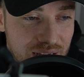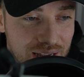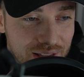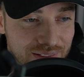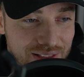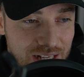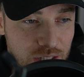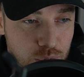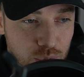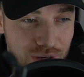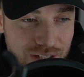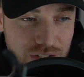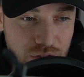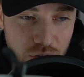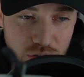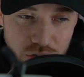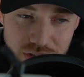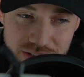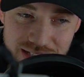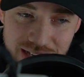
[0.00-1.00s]
and that's when I
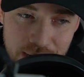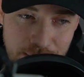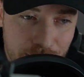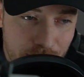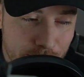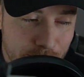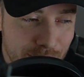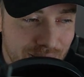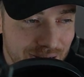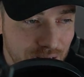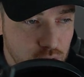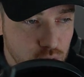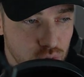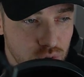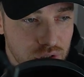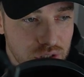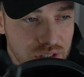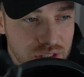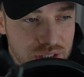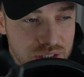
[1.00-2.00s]
start saying my
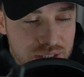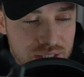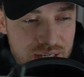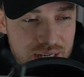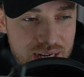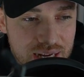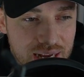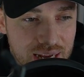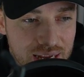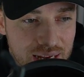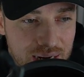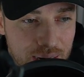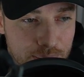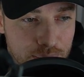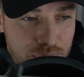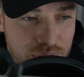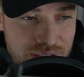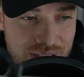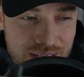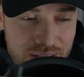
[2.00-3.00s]
mantras, and I
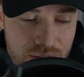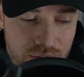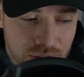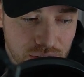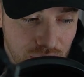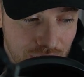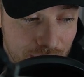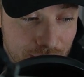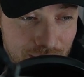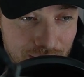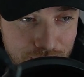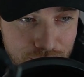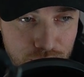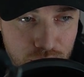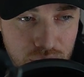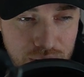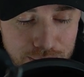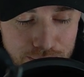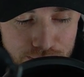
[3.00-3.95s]
put together, you know, I've really